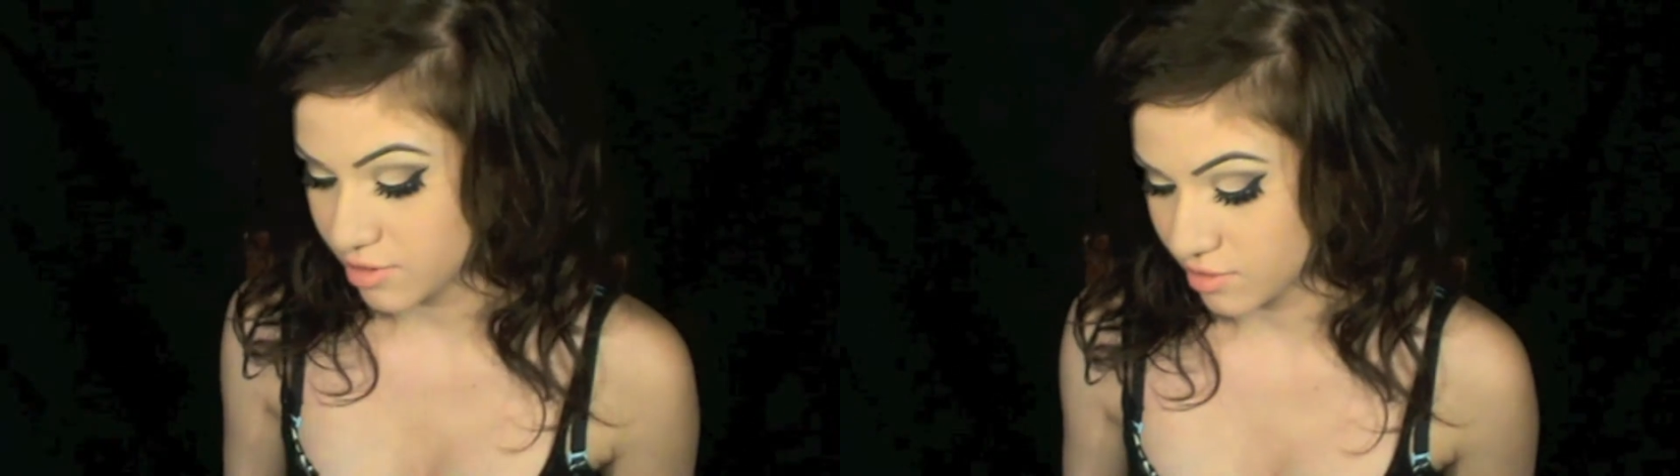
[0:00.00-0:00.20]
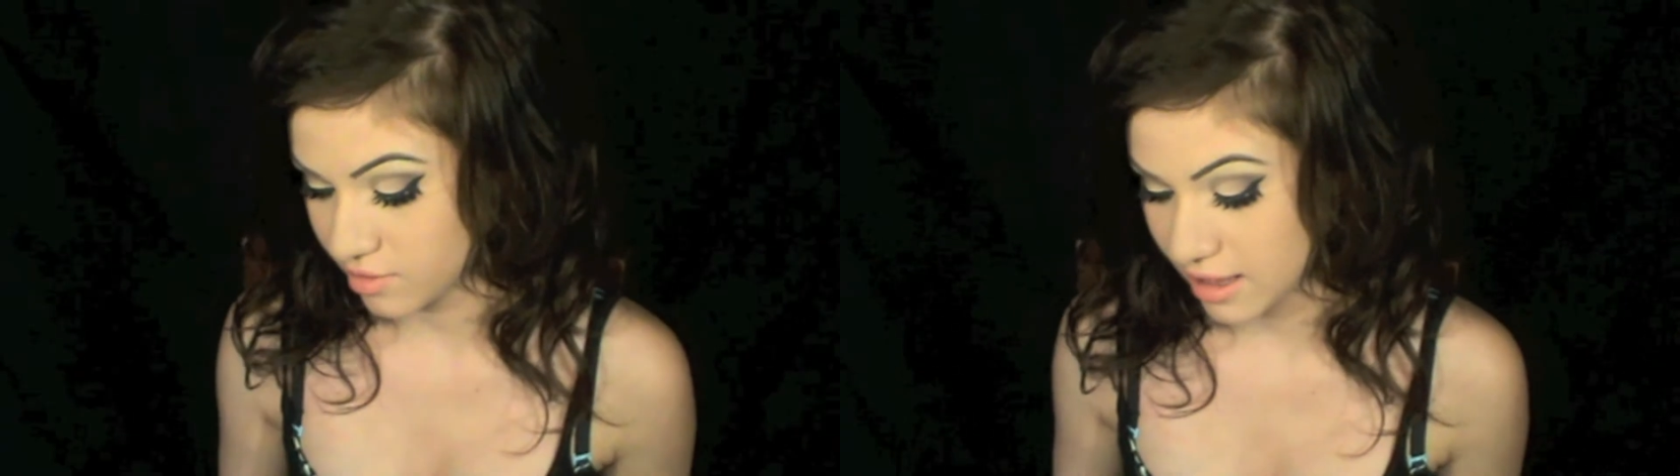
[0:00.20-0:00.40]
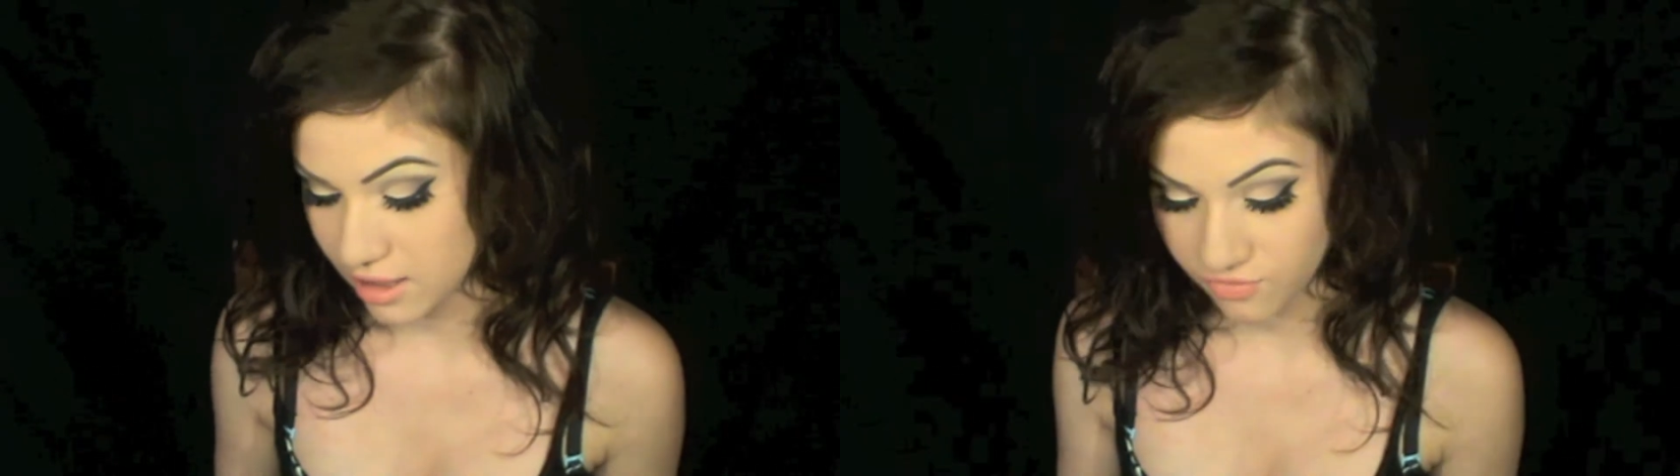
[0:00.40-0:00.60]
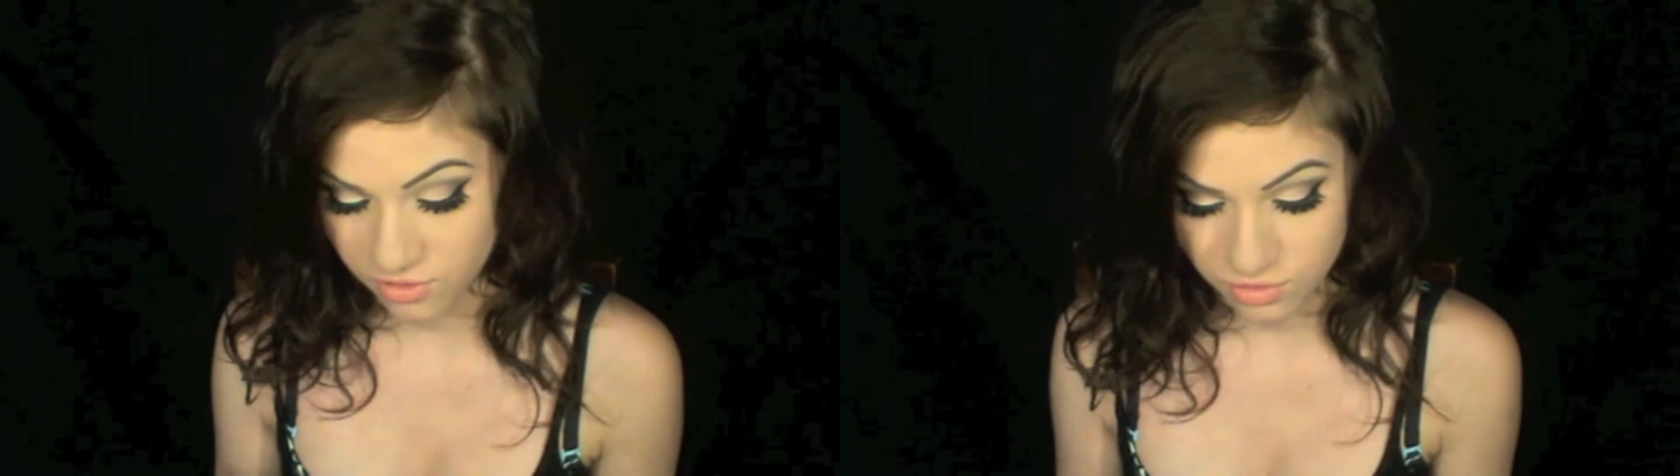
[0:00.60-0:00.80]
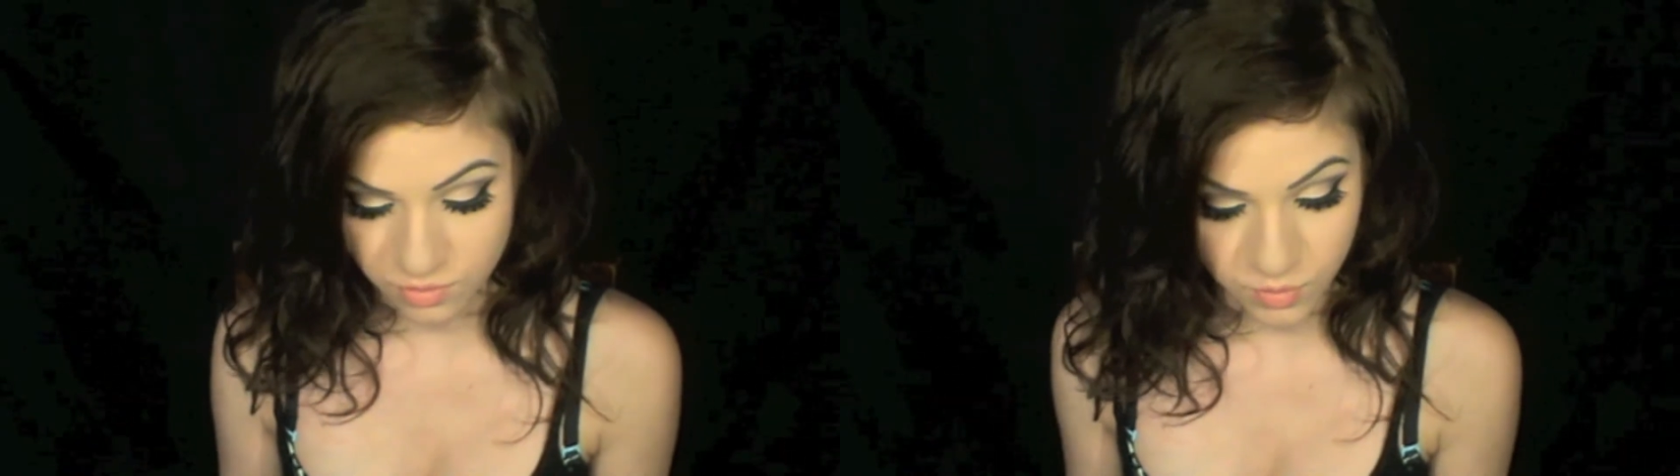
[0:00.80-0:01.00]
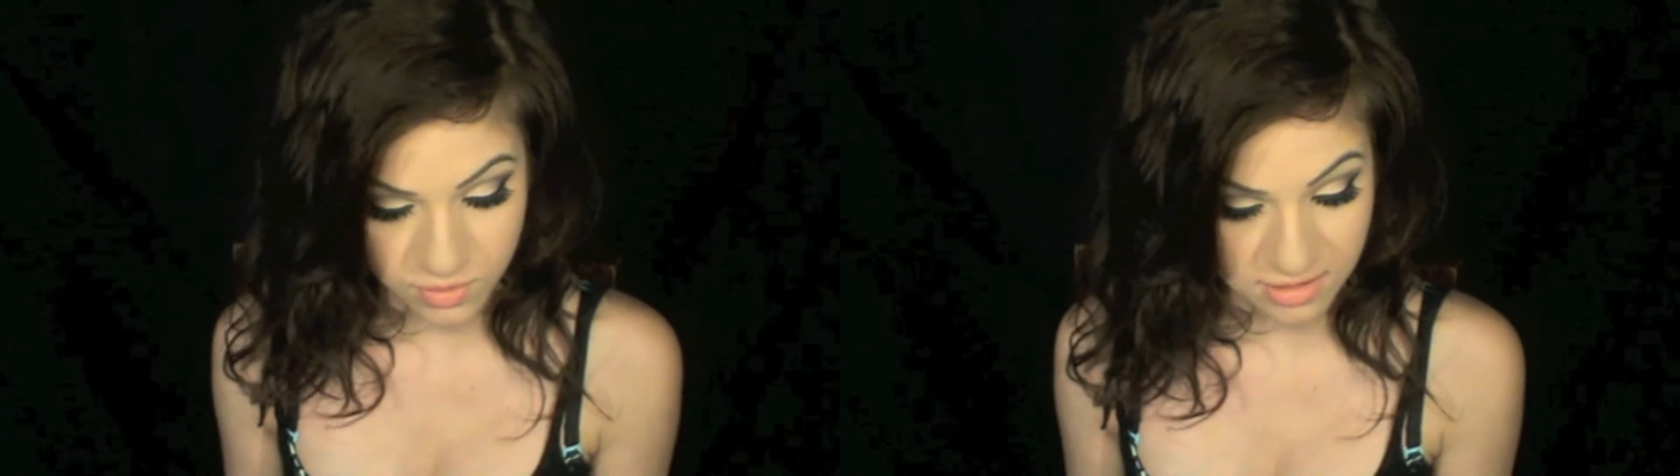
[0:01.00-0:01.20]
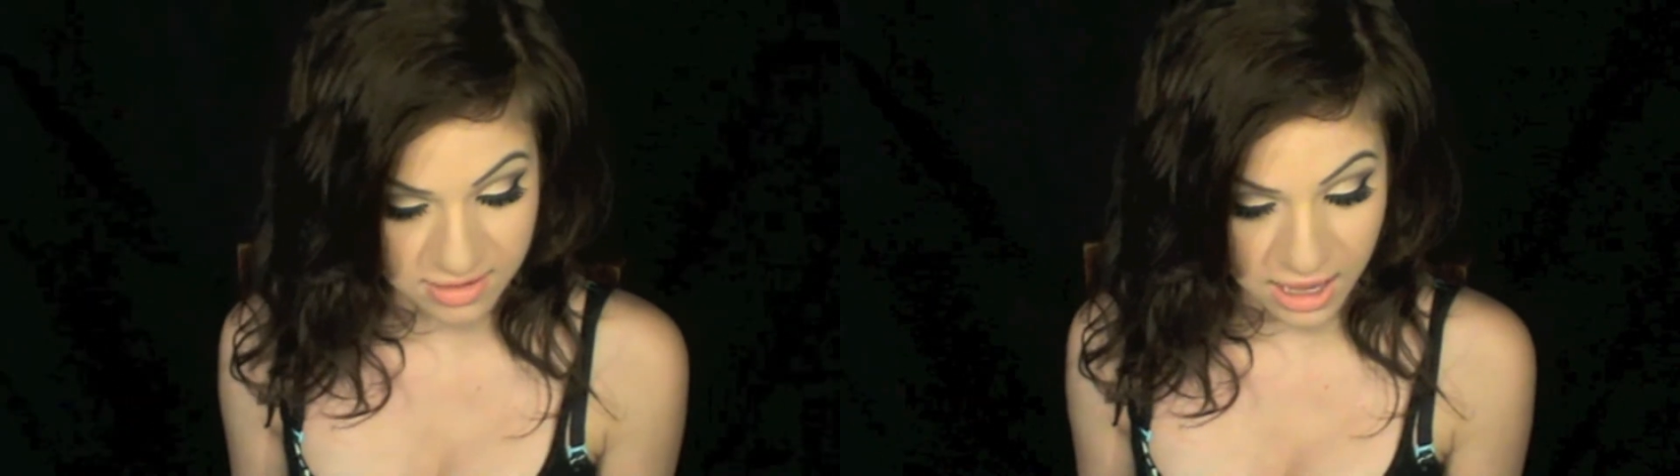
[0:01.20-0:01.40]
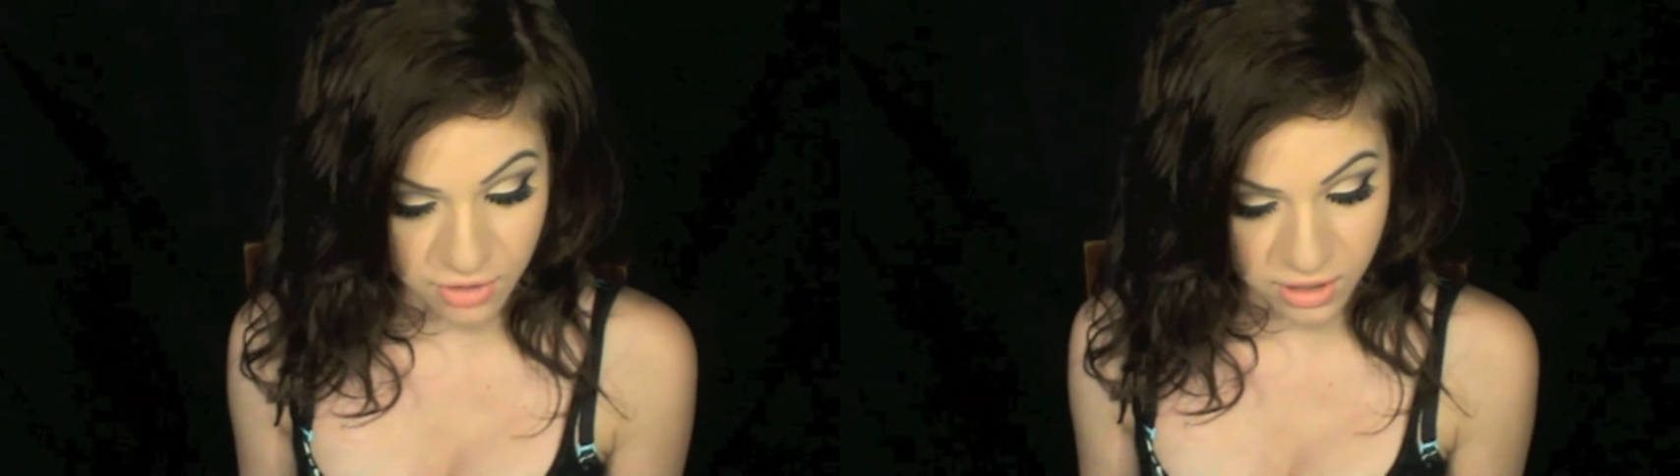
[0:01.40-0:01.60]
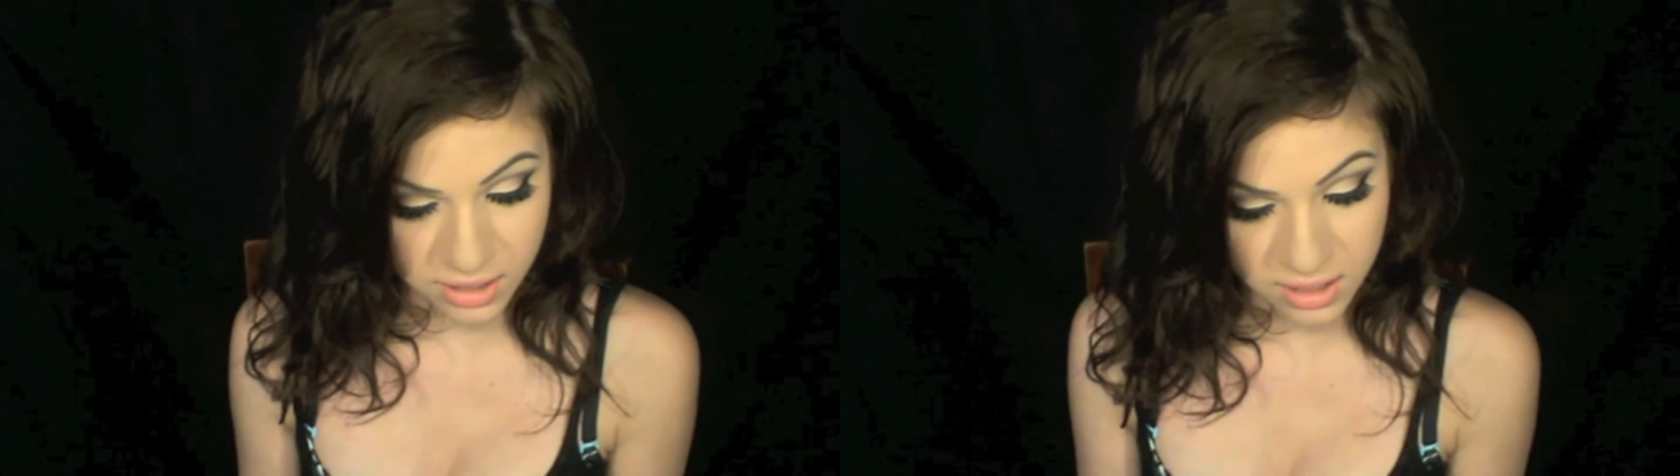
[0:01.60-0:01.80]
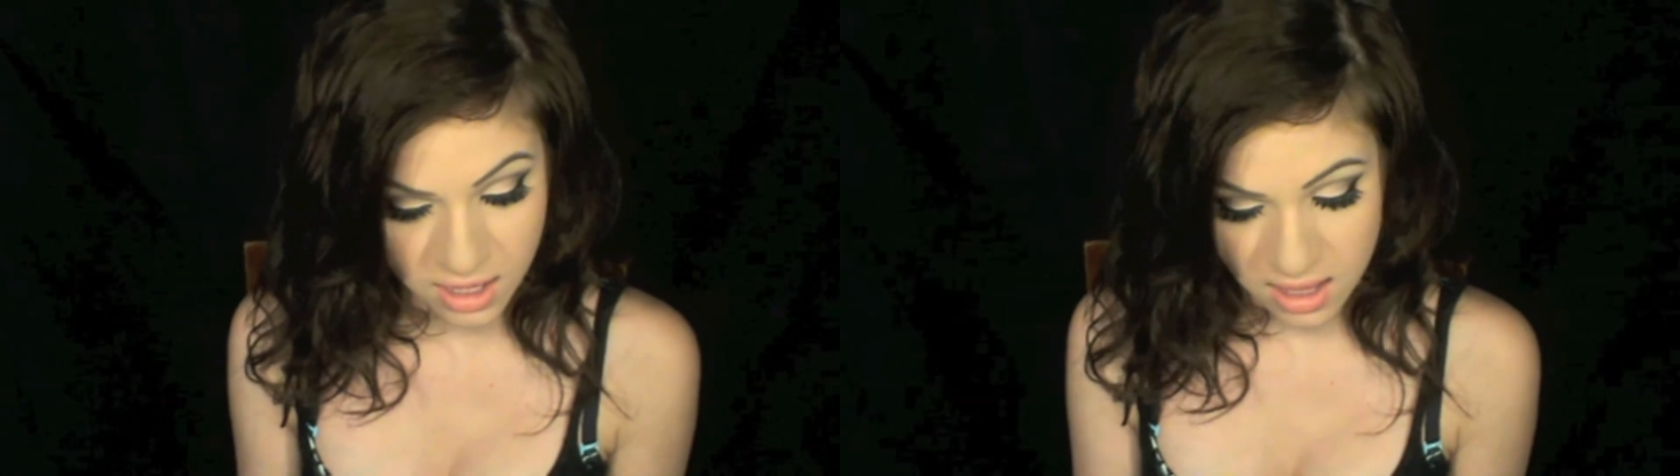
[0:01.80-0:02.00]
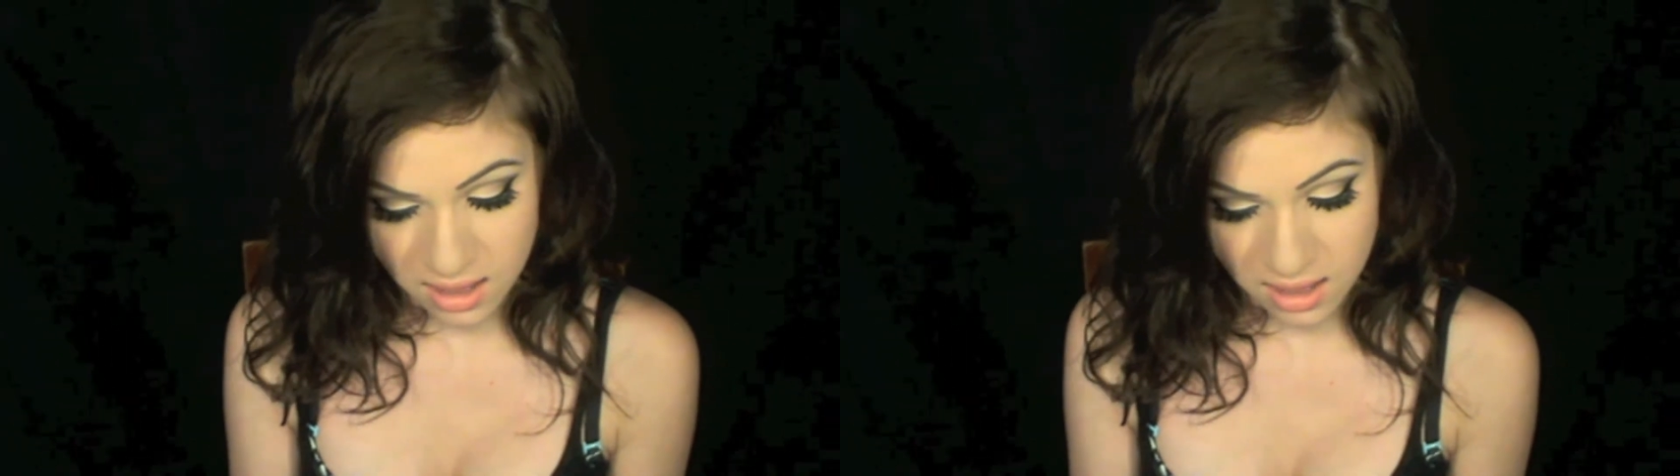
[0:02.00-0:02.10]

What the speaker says: So yeah, the first one was the day one.